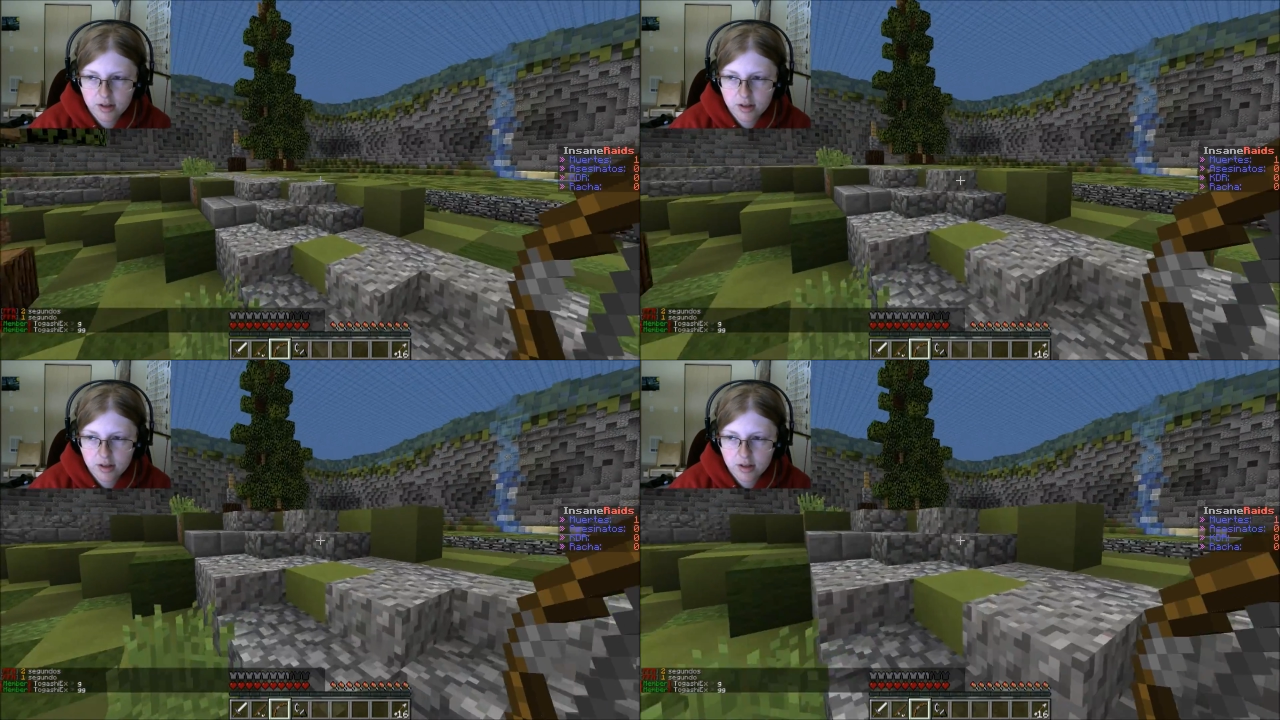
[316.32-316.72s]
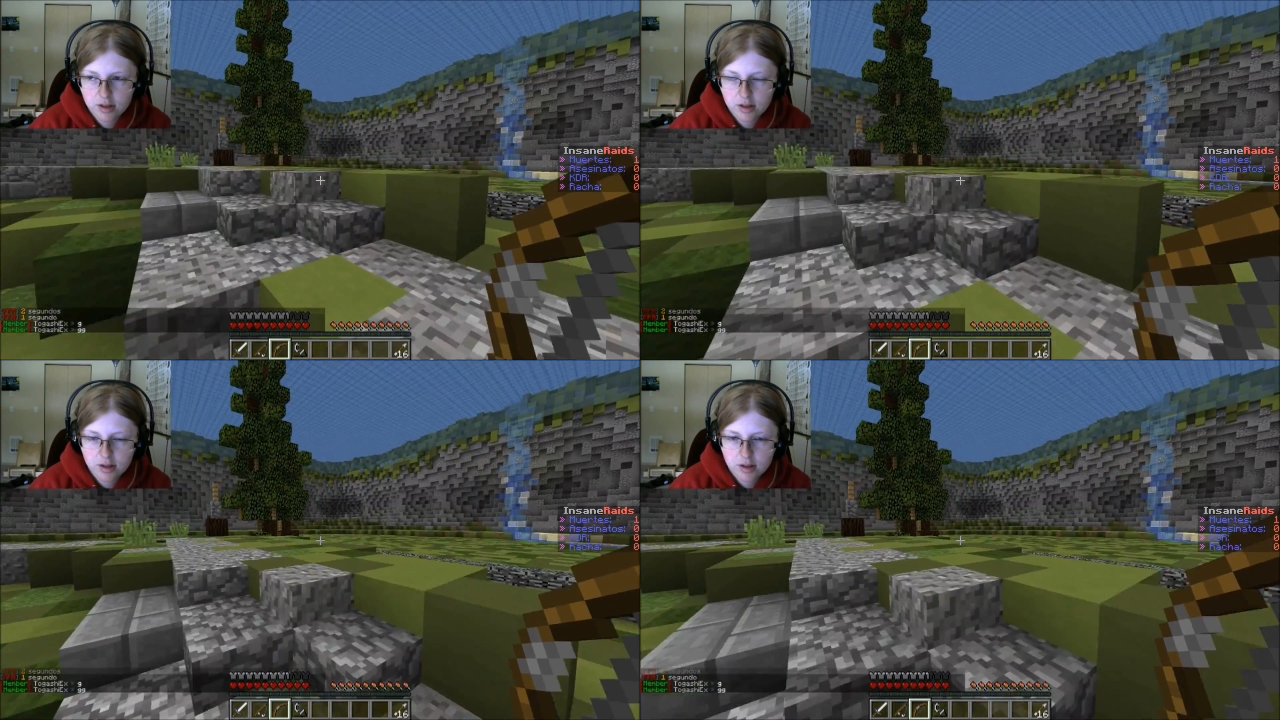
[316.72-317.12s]

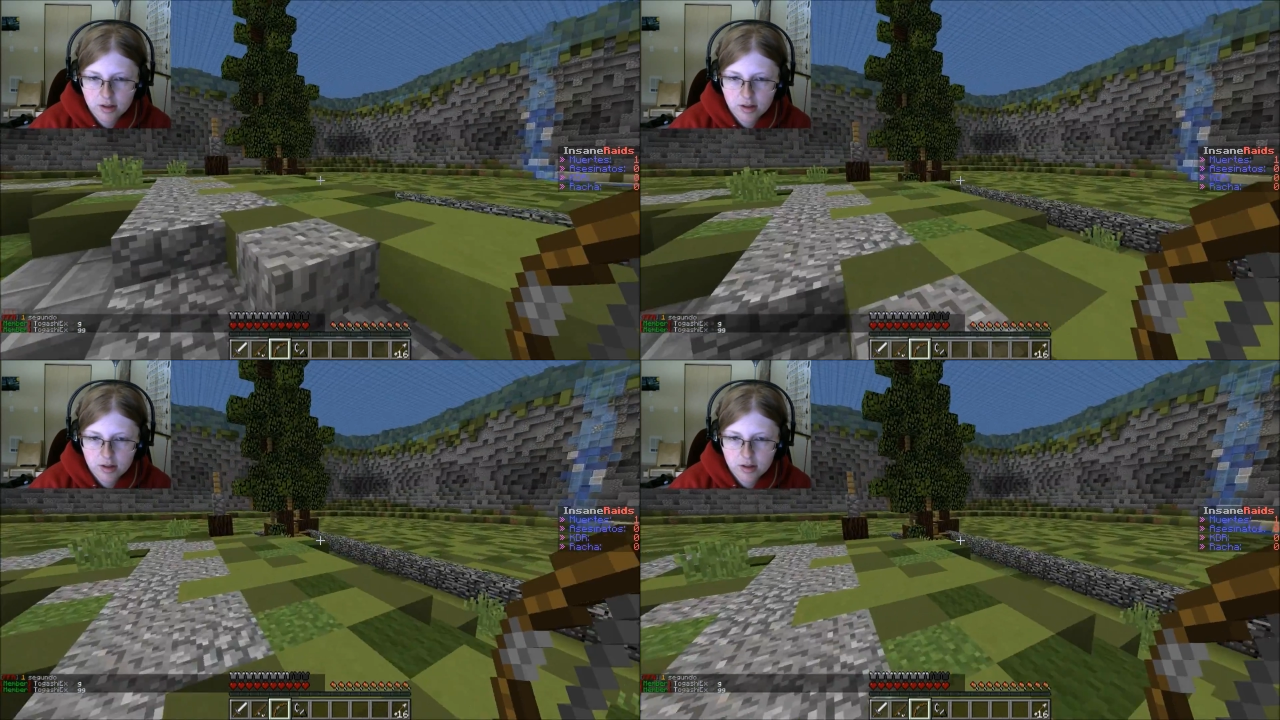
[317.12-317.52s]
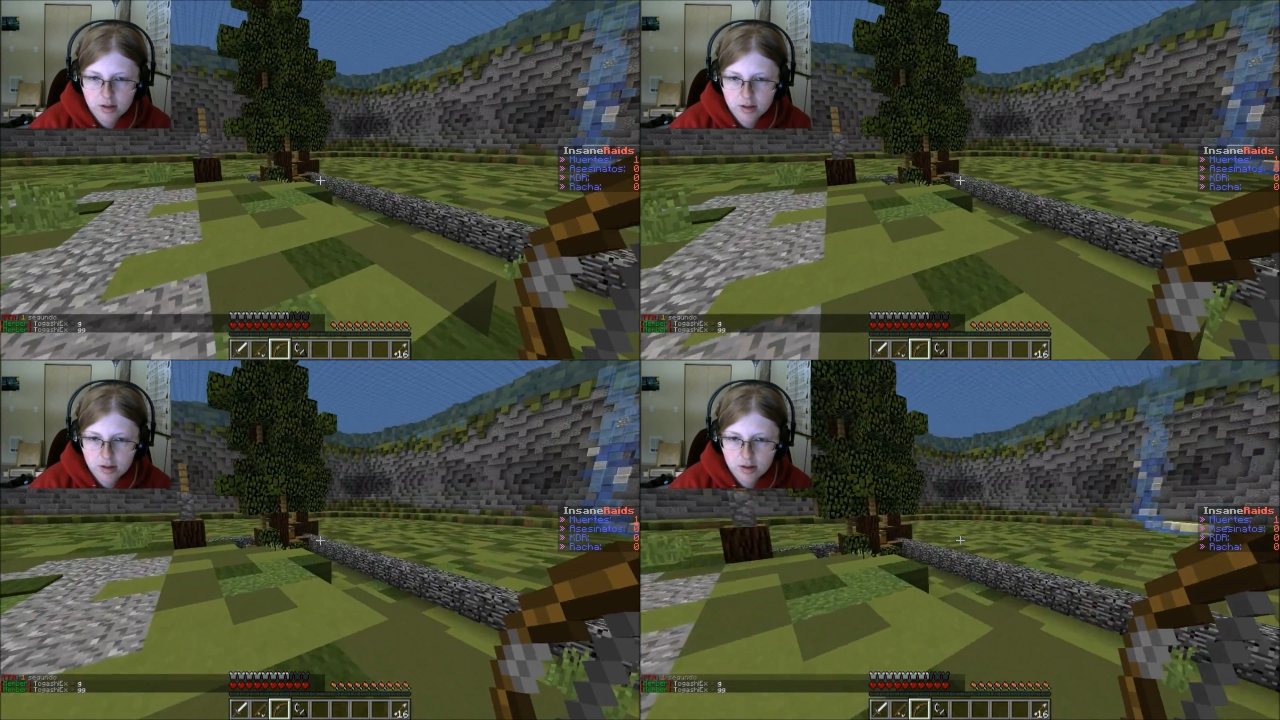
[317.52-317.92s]

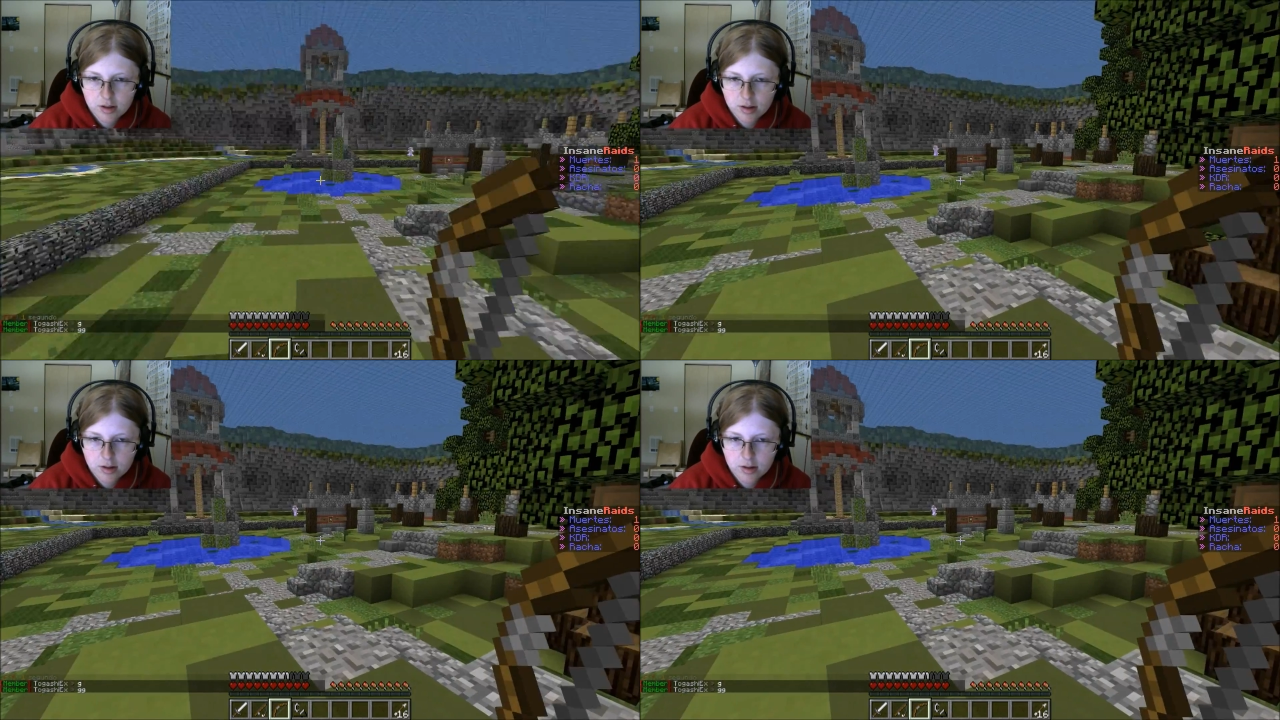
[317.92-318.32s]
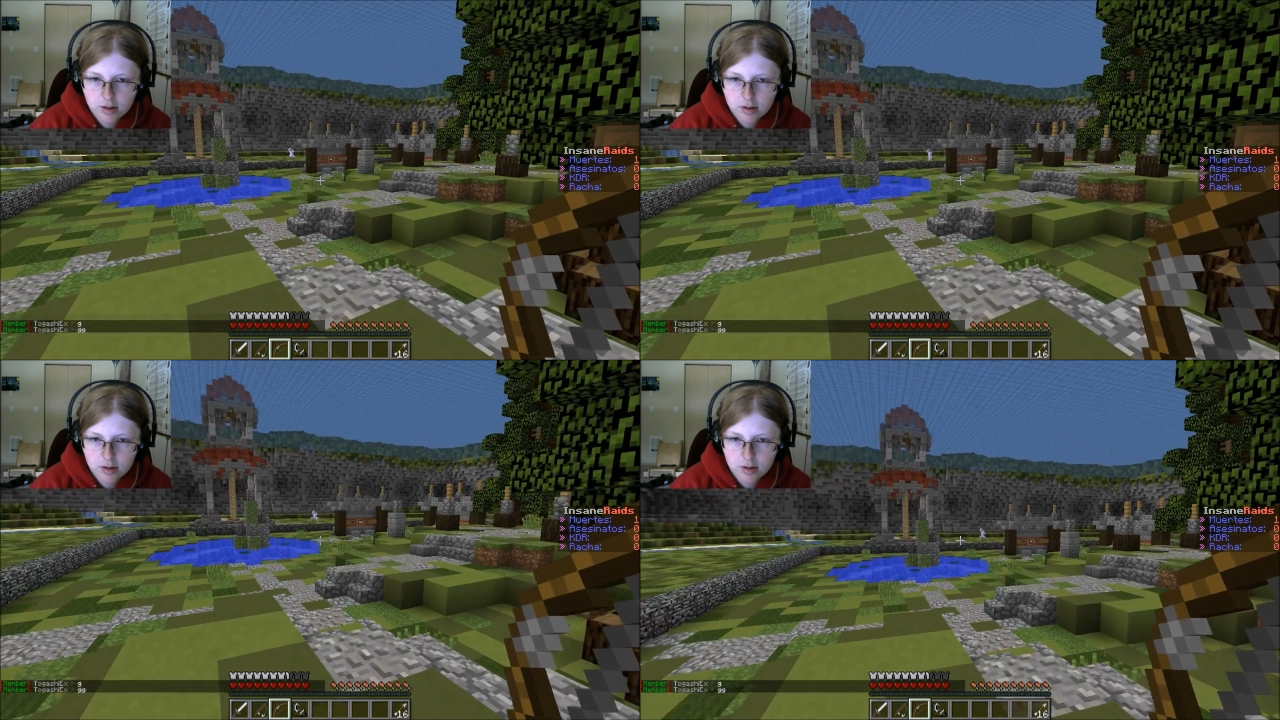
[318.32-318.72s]

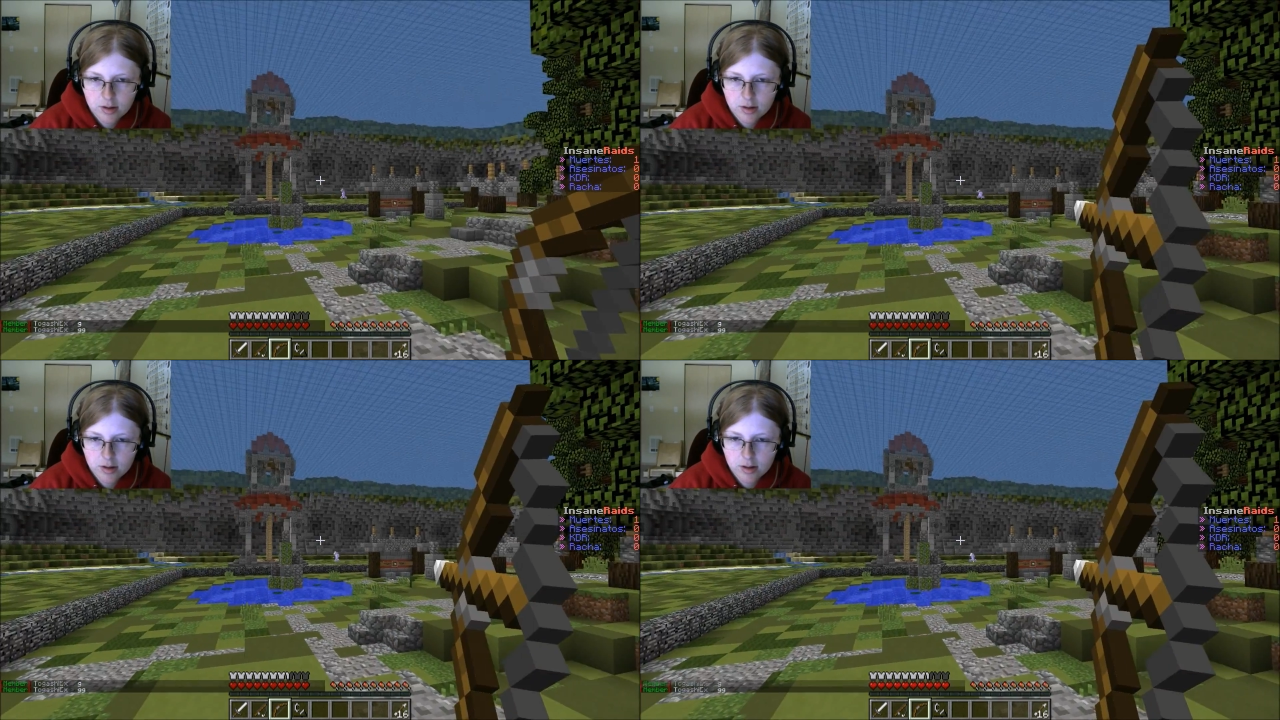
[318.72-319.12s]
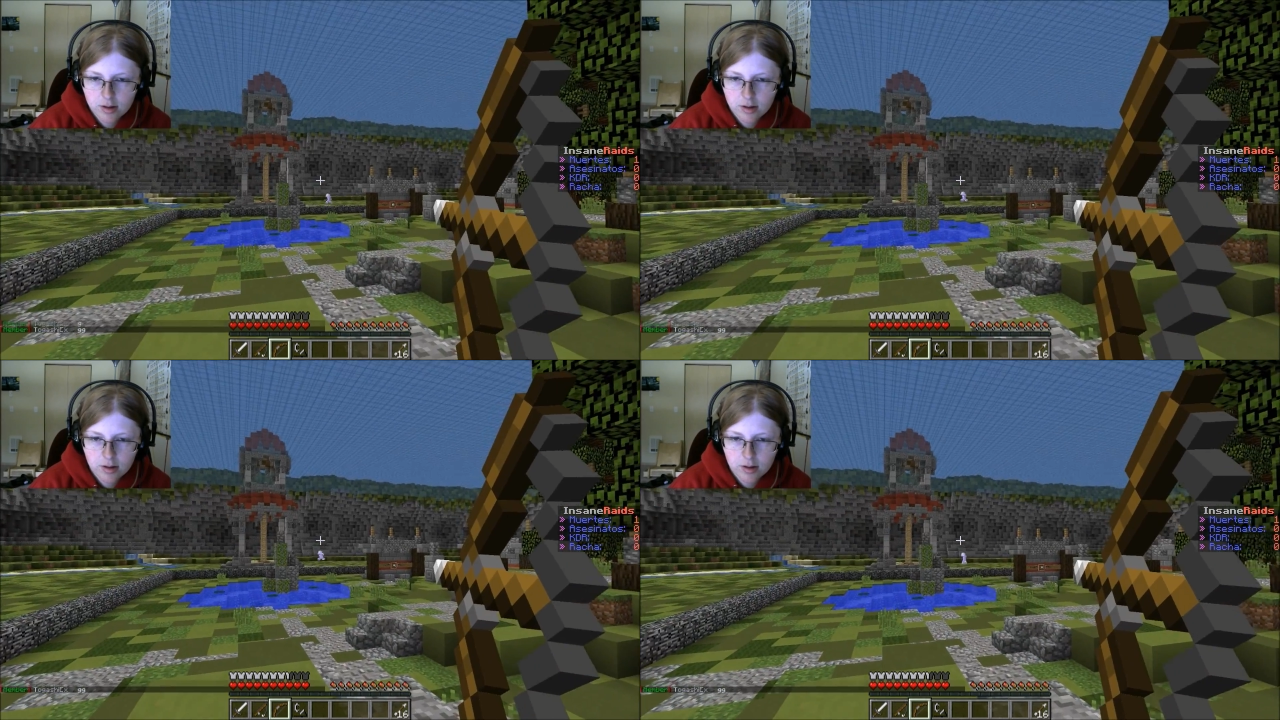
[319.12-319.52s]

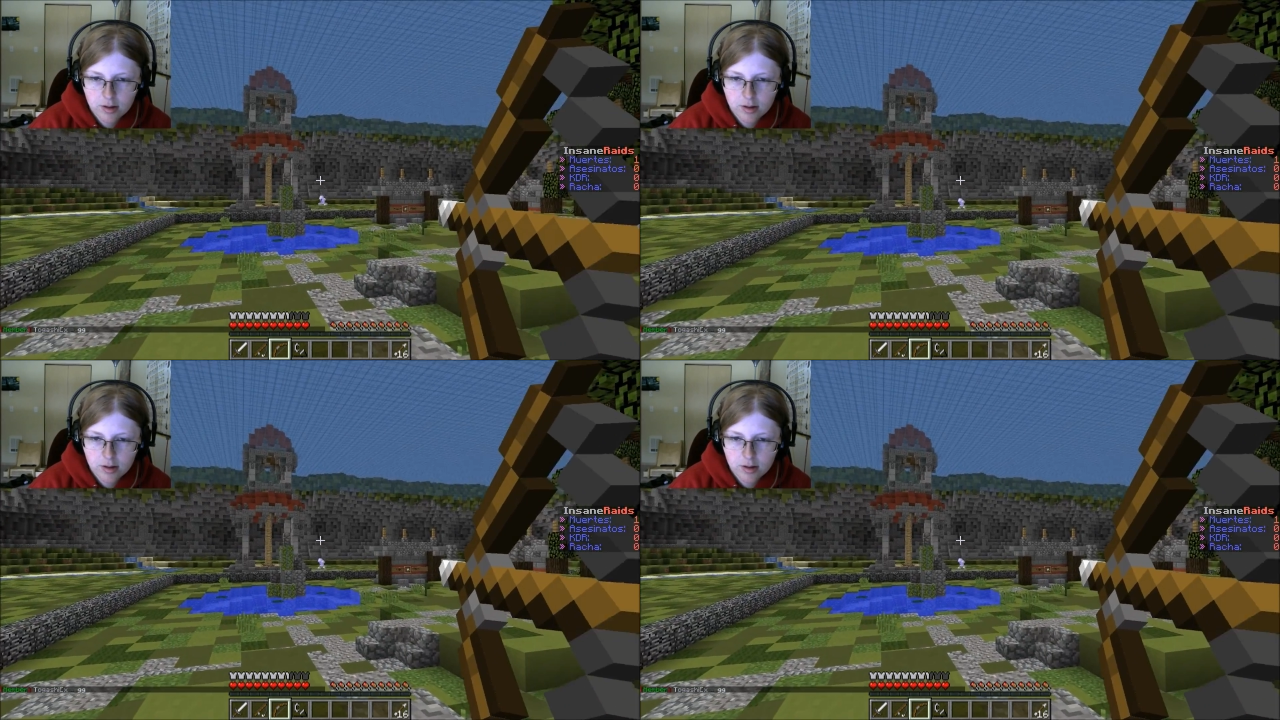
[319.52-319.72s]
(silence)